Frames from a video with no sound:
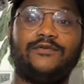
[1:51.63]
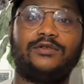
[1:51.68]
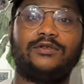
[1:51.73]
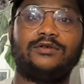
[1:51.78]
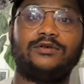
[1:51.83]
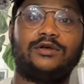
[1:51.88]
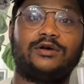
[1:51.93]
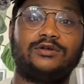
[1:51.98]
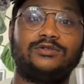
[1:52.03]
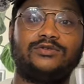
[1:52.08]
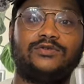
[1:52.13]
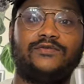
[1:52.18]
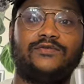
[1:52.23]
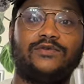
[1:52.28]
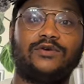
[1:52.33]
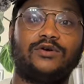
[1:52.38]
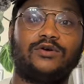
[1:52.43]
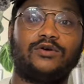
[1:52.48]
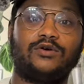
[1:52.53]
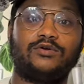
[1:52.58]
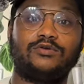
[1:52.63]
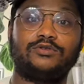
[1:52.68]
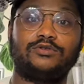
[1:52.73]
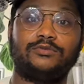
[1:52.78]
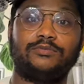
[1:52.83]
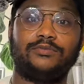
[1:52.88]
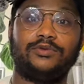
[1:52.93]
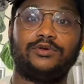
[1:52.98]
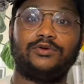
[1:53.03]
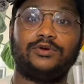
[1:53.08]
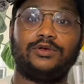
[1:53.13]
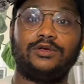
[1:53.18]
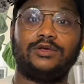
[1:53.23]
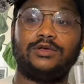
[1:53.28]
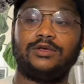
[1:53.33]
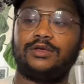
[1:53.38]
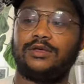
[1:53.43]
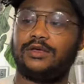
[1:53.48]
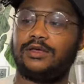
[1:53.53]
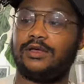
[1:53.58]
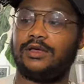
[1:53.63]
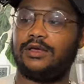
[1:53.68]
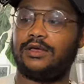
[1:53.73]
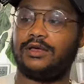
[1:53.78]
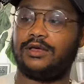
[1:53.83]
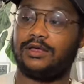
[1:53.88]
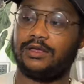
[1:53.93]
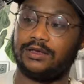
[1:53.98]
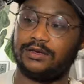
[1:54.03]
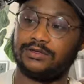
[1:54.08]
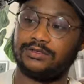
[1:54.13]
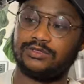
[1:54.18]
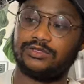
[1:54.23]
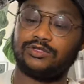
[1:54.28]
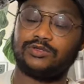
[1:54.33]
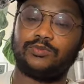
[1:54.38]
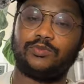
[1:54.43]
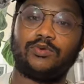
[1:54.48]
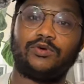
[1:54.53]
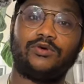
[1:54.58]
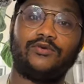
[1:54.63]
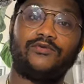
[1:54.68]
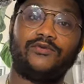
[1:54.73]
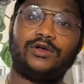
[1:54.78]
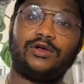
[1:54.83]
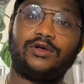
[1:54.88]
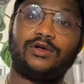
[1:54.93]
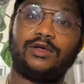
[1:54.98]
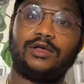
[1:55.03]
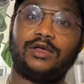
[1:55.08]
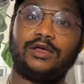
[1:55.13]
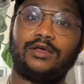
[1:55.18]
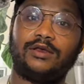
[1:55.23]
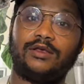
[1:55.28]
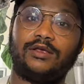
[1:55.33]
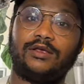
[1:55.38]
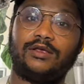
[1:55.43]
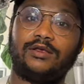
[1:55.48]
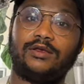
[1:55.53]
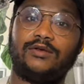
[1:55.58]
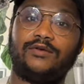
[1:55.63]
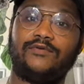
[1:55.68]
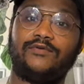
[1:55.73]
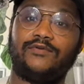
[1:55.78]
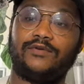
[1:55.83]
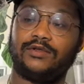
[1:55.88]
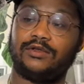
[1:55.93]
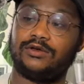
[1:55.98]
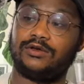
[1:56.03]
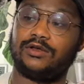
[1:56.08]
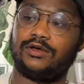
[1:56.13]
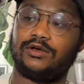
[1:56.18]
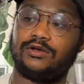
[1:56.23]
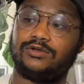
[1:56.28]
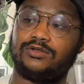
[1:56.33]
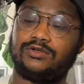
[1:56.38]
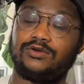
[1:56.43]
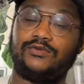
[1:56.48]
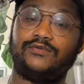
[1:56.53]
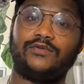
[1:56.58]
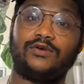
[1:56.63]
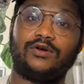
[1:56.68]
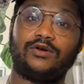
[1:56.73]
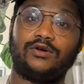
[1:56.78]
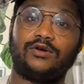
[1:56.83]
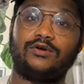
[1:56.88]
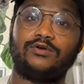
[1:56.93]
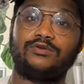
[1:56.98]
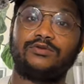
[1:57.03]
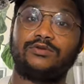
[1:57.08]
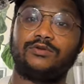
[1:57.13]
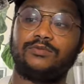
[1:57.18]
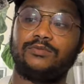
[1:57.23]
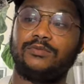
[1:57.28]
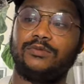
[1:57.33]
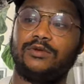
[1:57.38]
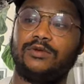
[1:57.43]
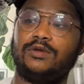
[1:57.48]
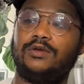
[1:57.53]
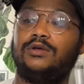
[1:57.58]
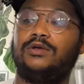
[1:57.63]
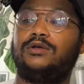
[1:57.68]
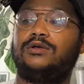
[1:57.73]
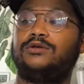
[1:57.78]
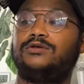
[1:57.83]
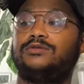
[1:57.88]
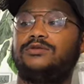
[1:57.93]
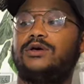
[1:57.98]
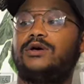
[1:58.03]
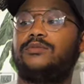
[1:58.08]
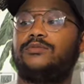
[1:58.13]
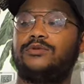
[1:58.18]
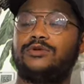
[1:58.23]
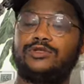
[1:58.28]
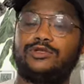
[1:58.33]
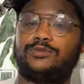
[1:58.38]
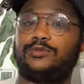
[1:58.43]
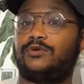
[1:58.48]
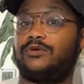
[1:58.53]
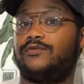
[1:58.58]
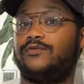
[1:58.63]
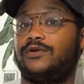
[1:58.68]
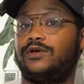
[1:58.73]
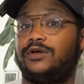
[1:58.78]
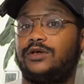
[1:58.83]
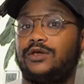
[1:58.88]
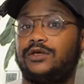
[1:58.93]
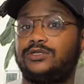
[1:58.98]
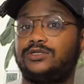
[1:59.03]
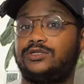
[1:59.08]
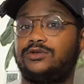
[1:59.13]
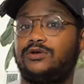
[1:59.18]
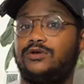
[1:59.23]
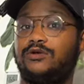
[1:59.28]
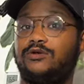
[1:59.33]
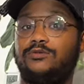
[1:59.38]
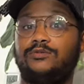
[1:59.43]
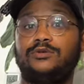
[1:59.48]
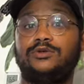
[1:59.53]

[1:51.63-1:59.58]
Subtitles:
Philodendron verrucosum beauty and sport variegated Philodendron verrucosum. There's not much sport variegation on them.